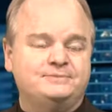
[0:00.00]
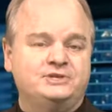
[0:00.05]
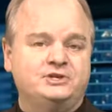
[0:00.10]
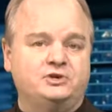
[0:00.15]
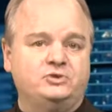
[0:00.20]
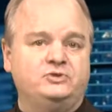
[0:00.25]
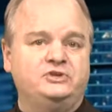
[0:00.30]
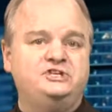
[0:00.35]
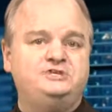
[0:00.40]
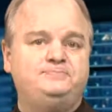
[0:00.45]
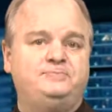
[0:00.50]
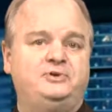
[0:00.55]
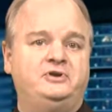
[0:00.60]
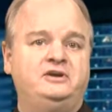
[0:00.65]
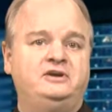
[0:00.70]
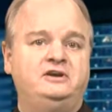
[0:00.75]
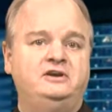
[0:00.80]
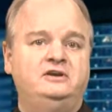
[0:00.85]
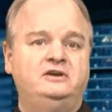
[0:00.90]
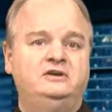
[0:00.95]
in the Holy
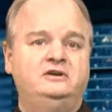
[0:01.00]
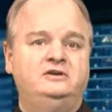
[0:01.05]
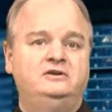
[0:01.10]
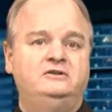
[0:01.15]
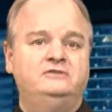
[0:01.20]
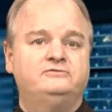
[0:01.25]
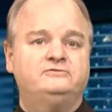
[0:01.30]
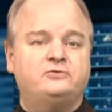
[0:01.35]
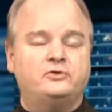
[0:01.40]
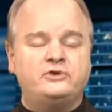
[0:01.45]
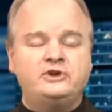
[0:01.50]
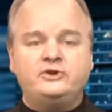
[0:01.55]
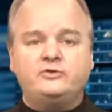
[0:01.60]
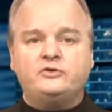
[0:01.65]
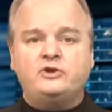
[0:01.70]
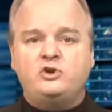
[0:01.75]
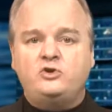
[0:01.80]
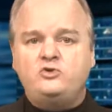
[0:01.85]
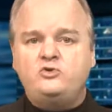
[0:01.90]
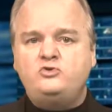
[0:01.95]
Spirit for
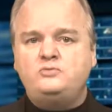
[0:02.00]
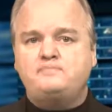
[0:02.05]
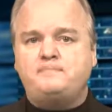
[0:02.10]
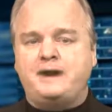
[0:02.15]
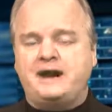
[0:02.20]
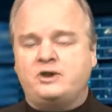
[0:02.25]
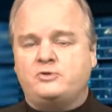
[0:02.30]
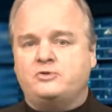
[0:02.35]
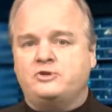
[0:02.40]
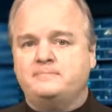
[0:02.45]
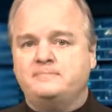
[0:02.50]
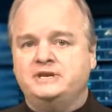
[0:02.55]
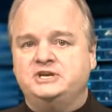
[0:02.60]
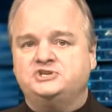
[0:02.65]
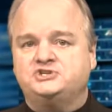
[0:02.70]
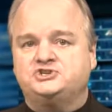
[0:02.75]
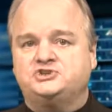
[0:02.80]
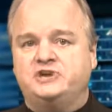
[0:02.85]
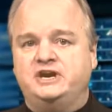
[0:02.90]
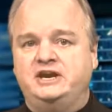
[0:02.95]
your own power
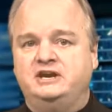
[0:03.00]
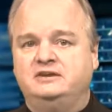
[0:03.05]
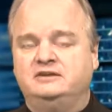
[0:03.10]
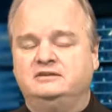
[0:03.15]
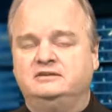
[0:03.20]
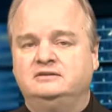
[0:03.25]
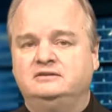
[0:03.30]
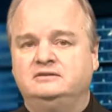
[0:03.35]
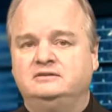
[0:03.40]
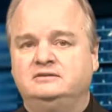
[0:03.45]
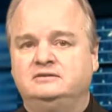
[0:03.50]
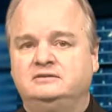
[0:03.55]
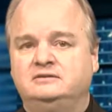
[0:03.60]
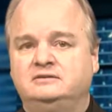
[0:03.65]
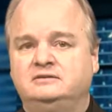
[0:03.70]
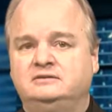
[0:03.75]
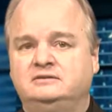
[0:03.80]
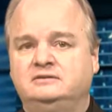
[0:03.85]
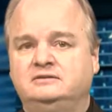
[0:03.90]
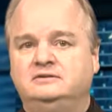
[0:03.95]
ministry?
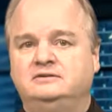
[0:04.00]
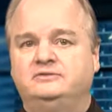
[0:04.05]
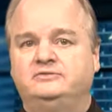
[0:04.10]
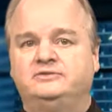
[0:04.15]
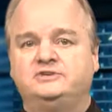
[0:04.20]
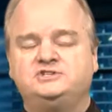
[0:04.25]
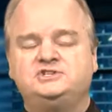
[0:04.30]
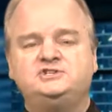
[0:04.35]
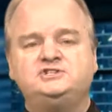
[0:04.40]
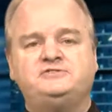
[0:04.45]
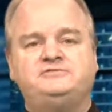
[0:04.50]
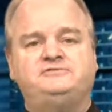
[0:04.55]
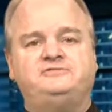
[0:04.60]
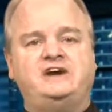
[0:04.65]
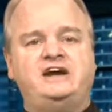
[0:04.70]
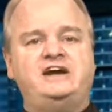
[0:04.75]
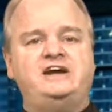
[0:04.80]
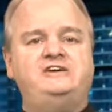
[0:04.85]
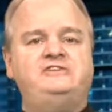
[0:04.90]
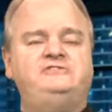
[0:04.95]
This is a
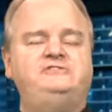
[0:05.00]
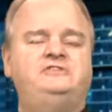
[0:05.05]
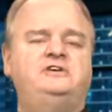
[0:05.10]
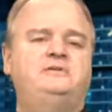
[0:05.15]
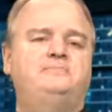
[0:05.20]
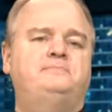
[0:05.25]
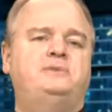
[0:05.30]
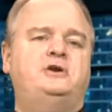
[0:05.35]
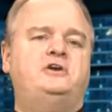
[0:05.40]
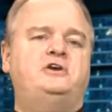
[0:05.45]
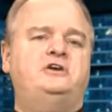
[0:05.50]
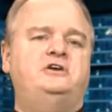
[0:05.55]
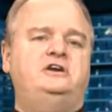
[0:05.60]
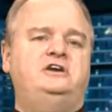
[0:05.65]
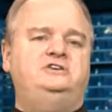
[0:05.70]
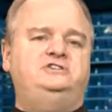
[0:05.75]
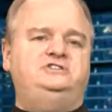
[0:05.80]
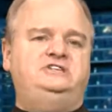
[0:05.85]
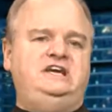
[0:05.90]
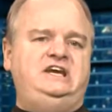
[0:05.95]
5-part
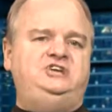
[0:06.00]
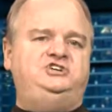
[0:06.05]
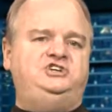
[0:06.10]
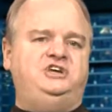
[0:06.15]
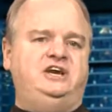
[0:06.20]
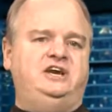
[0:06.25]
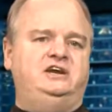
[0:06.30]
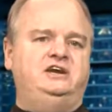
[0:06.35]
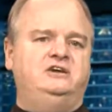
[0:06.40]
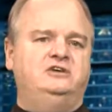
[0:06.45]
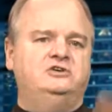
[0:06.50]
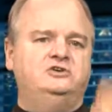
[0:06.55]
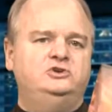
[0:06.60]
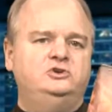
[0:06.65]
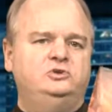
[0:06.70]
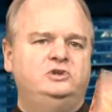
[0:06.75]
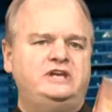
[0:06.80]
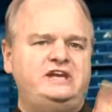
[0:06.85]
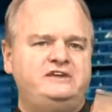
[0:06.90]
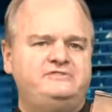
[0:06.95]
teaching,
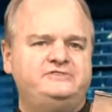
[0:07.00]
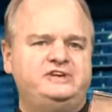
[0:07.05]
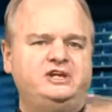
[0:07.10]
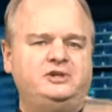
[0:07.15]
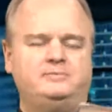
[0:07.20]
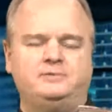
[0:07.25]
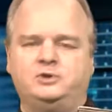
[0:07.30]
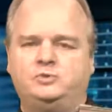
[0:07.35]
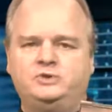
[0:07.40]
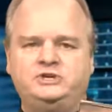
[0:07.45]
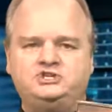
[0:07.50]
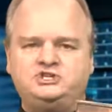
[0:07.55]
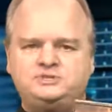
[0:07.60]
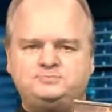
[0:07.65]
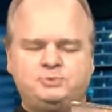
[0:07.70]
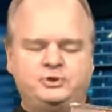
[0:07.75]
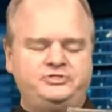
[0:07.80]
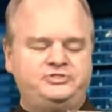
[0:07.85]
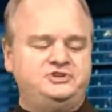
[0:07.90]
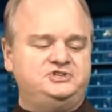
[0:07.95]
newly available. We
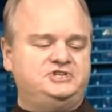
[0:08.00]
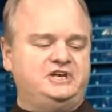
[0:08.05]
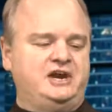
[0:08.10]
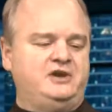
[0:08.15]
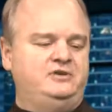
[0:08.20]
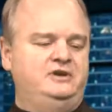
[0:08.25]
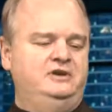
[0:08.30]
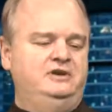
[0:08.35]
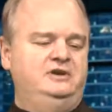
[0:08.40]
just put this out.